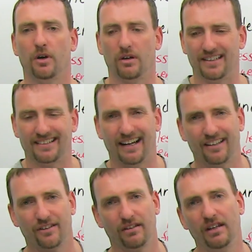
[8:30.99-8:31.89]
Oh, he's
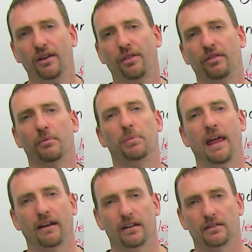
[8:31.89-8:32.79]
underneath the
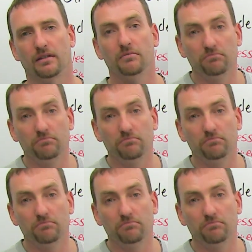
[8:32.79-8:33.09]
blanket.